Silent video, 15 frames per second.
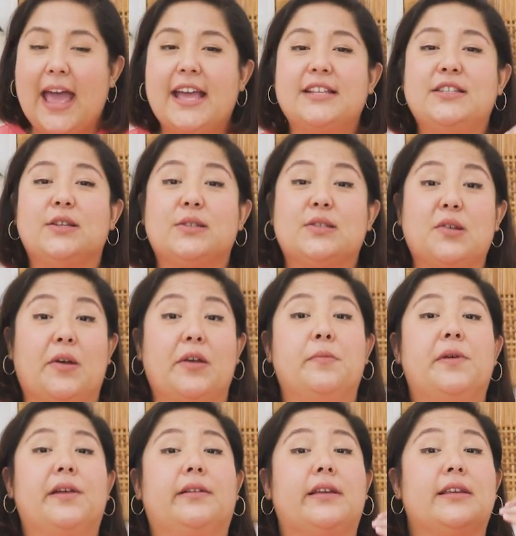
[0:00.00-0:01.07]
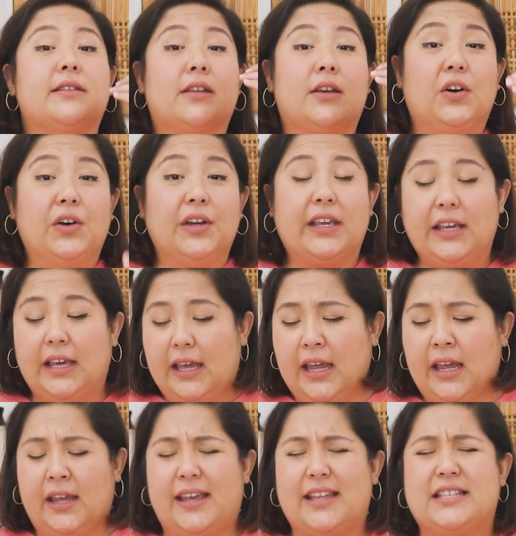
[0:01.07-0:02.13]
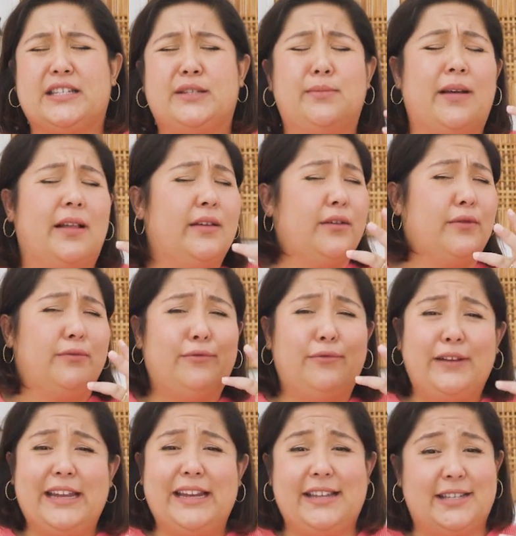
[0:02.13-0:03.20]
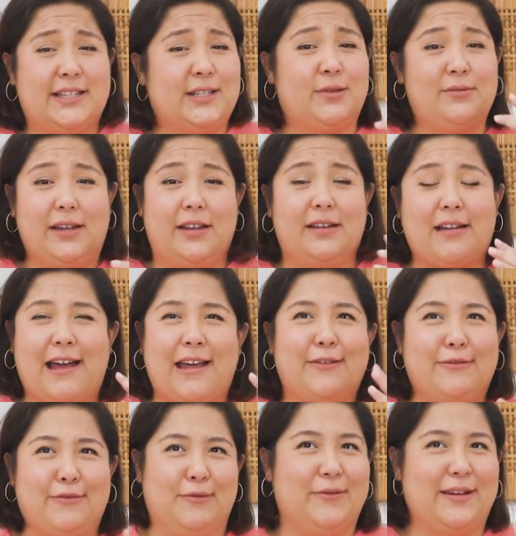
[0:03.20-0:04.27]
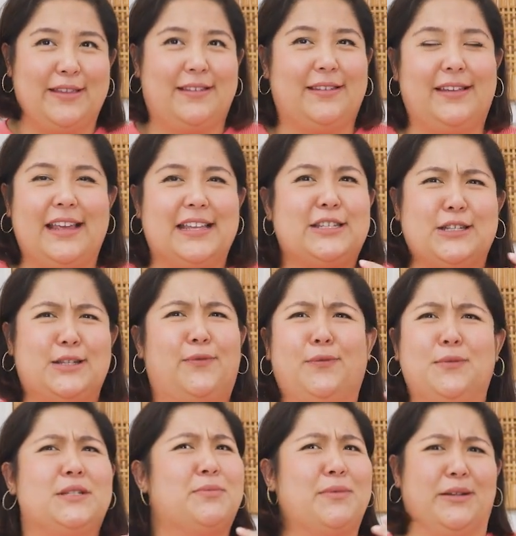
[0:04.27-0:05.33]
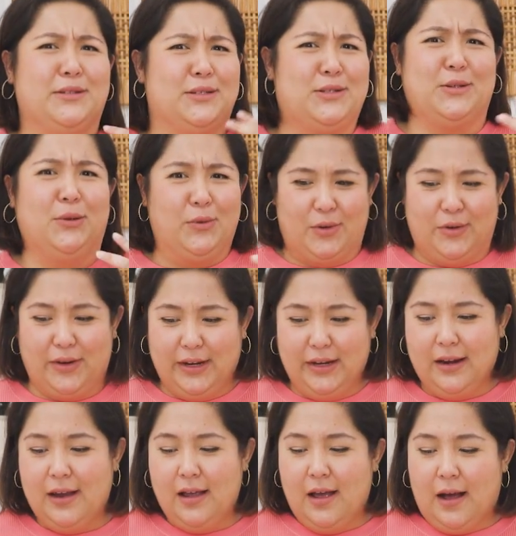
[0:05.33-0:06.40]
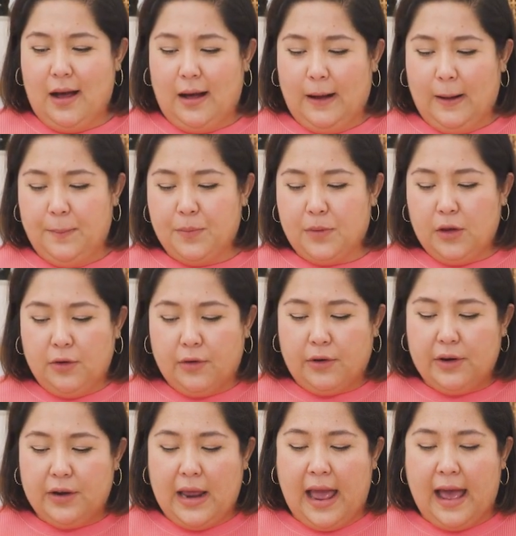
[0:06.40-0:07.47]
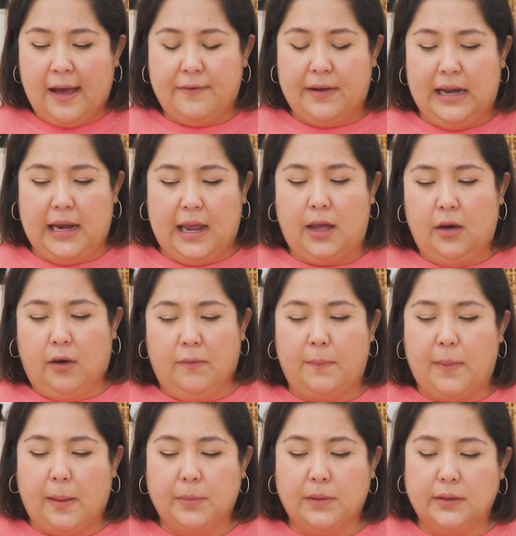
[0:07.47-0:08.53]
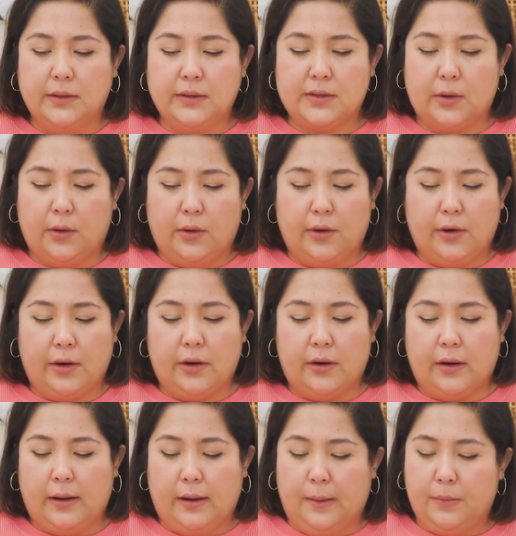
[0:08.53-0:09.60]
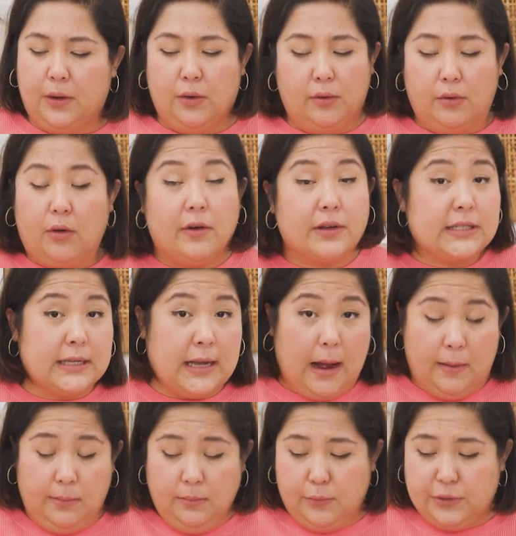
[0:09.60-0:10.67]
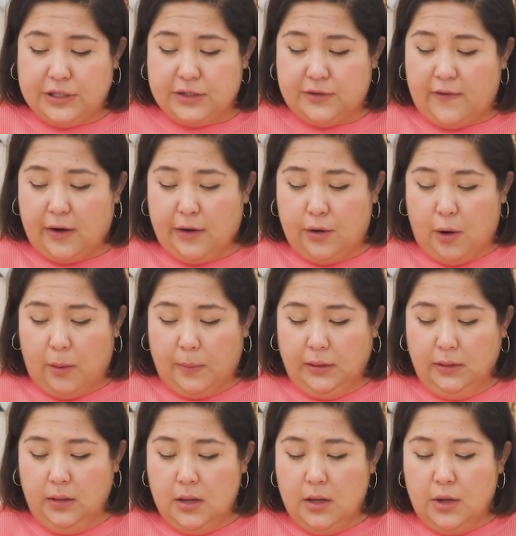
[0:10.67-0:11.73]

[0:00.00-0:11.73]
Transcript: as your soy milk is cooking, it's smelling really sweet. I don't know it just smells so good. You're going to have a layer of bubbles or scum, which is very normal.